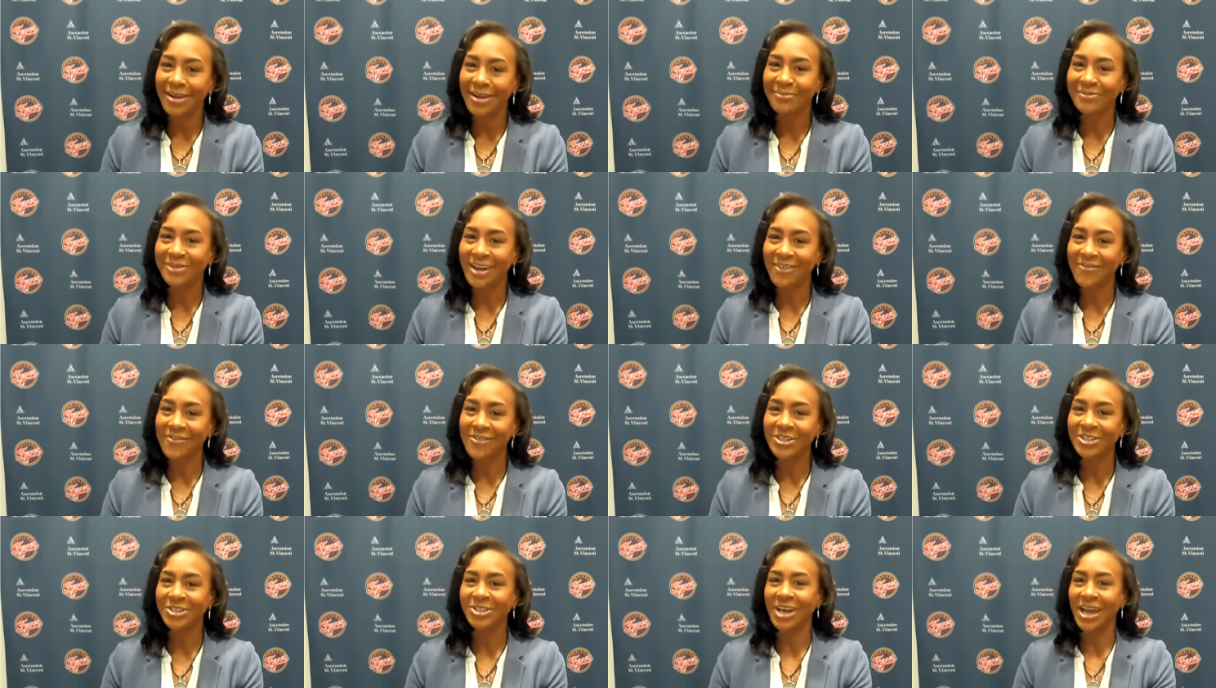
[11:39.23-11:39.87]

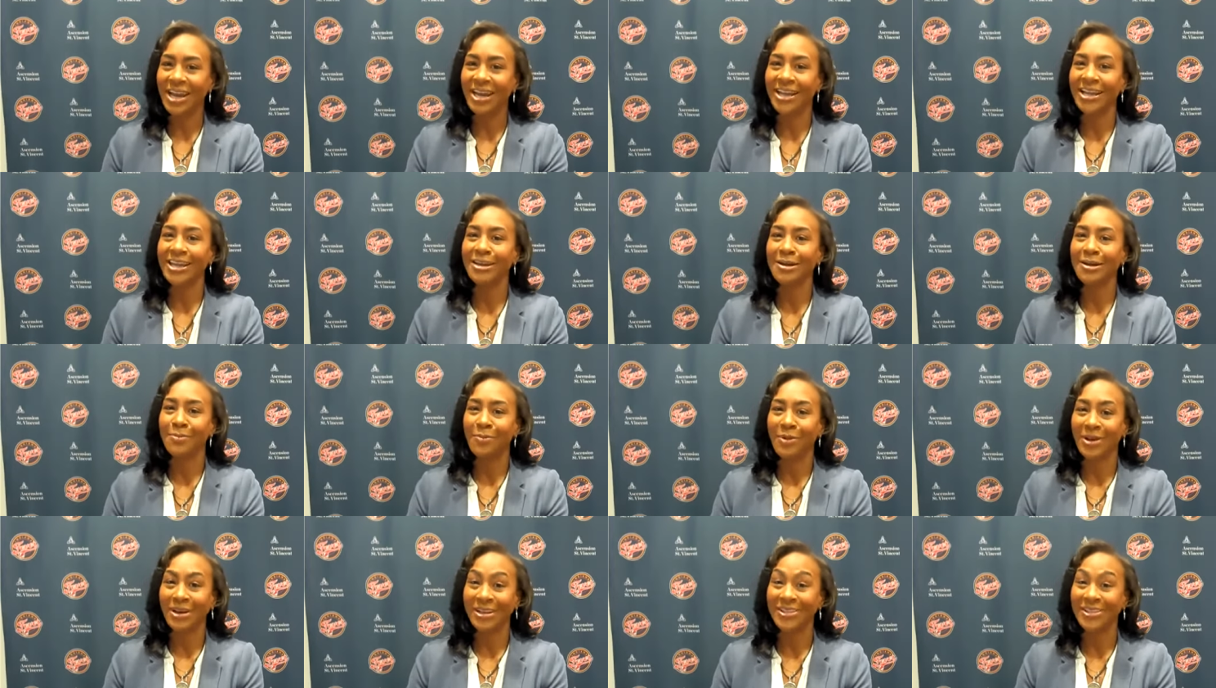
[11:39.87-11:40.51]
definitely trying to hit
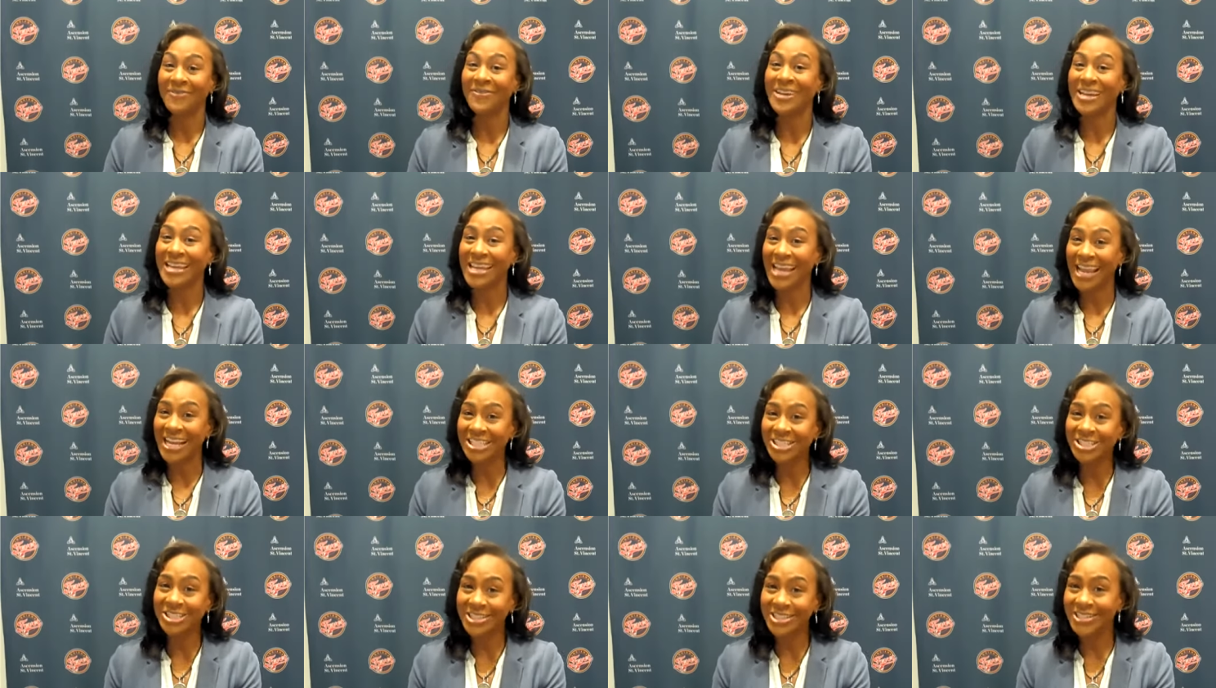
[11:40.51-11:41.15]
up one of the
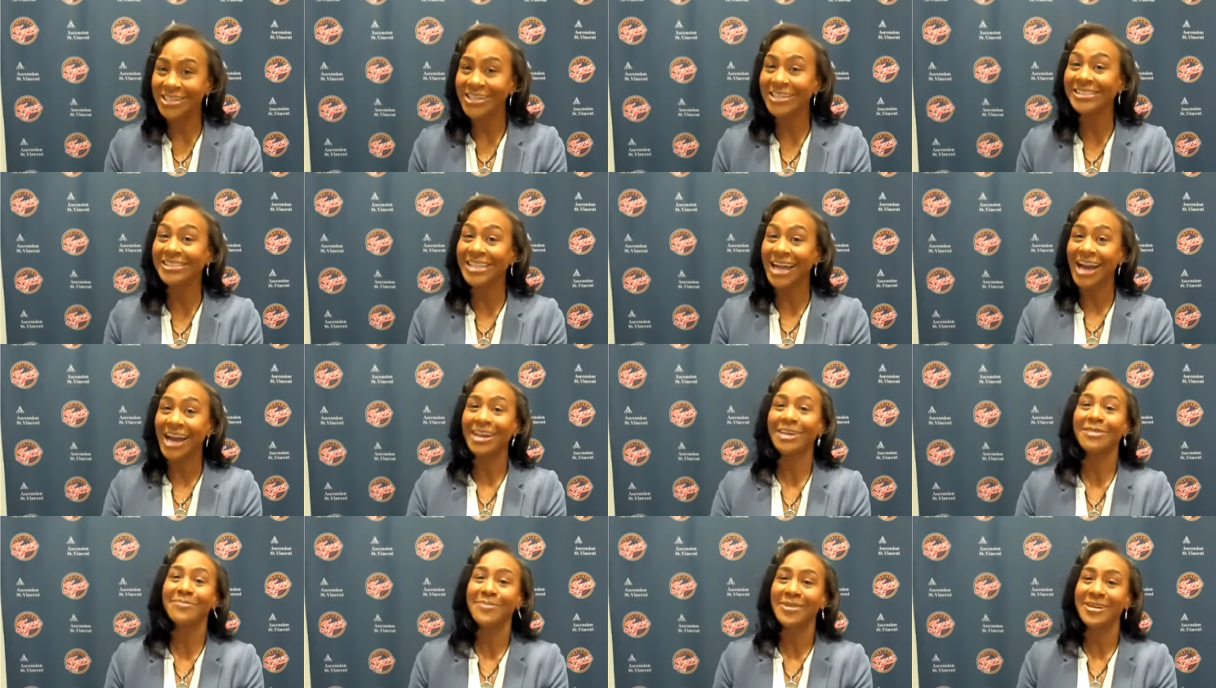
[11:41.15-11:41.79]
vacation
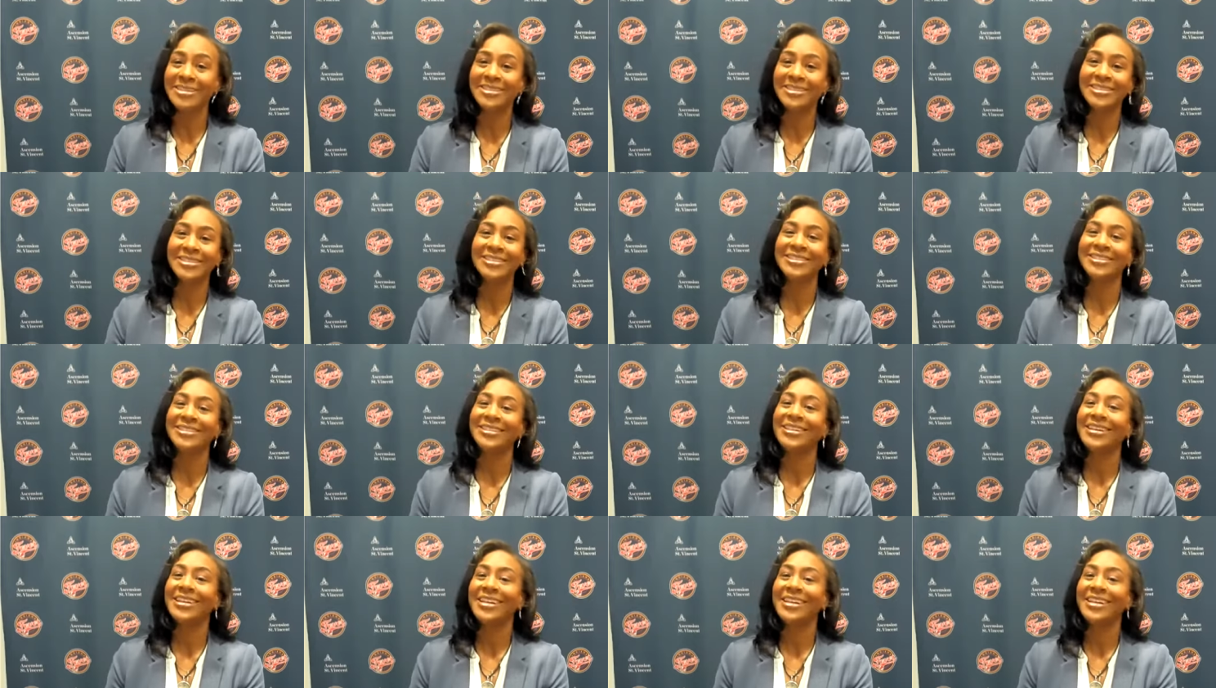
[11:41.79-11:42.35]
exotic places.